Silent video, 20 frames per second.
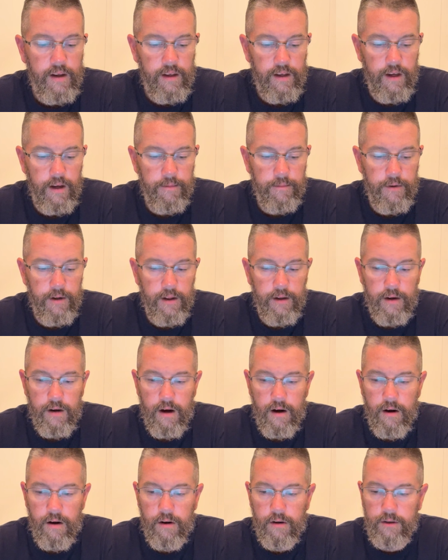give them to the
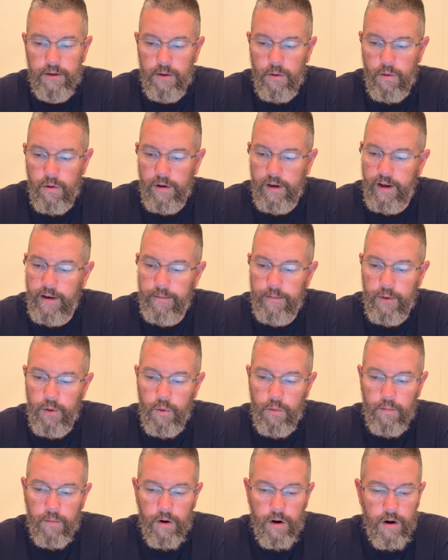dogs, or give them to
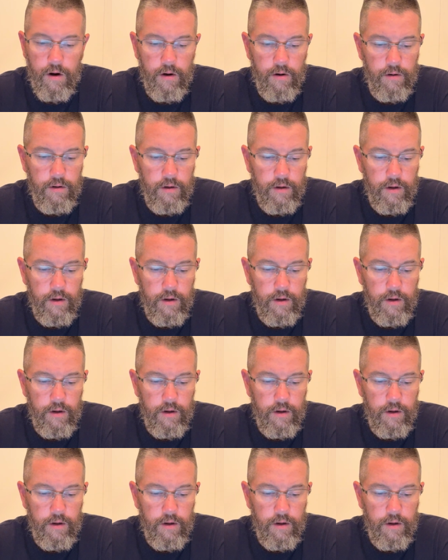them raw.